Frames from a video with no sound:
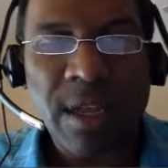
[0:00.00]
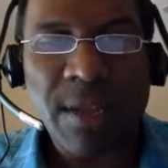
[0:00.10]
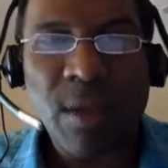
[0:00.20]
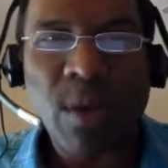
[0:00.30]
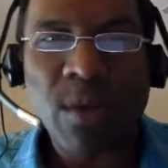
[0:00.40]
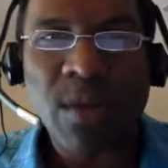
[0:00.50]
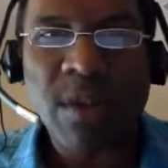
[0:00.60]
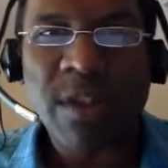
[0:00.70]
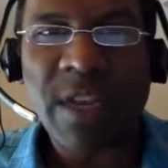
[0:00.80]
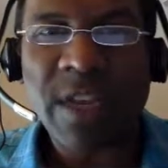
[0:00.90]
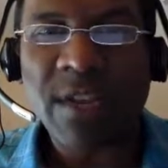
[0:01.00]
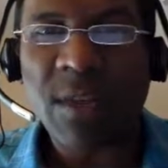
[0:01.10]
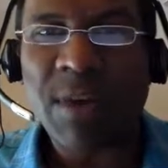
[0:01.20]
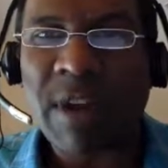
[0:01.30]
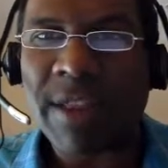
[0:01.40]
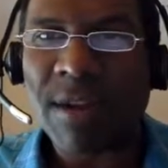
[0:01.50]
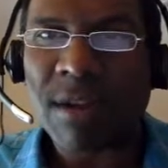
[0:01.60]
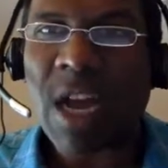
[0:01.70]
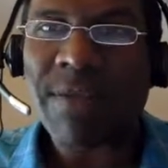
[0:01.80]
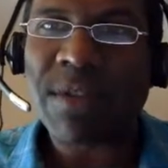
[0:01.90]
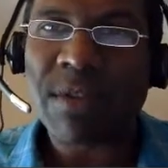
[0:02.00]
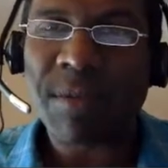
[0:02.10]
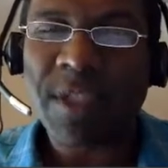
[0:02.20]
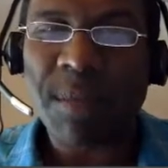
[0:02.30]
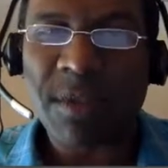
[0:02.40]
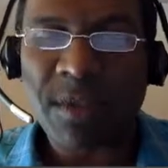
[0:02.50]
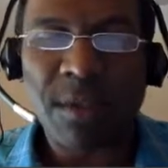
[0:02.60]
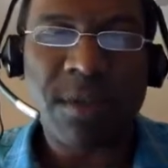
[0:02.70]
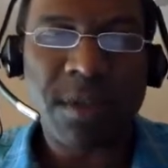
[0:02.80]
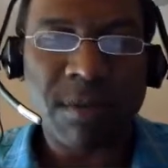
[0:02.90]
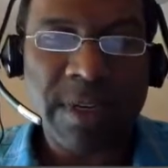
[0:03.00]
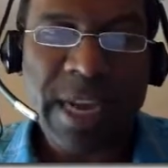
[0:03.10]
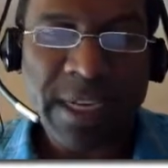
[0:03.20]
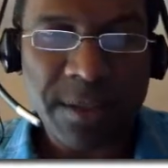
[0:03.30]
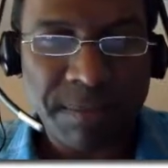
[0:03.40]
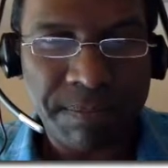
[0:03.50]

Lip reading: those are the things that we write little CoffeeScript snippets to create.